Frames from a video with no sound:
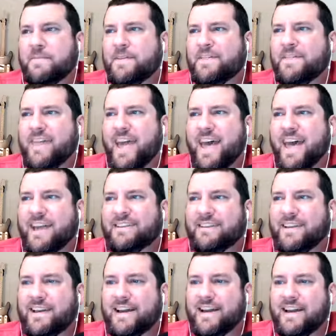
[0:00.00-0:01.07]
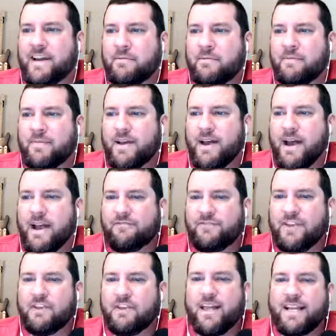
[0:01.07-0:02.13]
that I
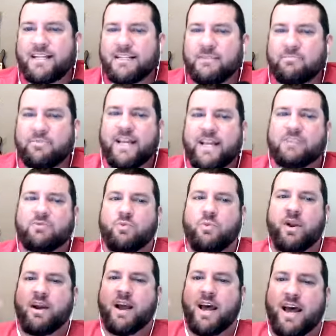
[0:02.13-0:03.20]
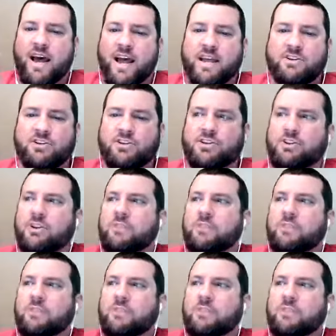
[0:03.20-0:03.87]
feel like it's a place where I should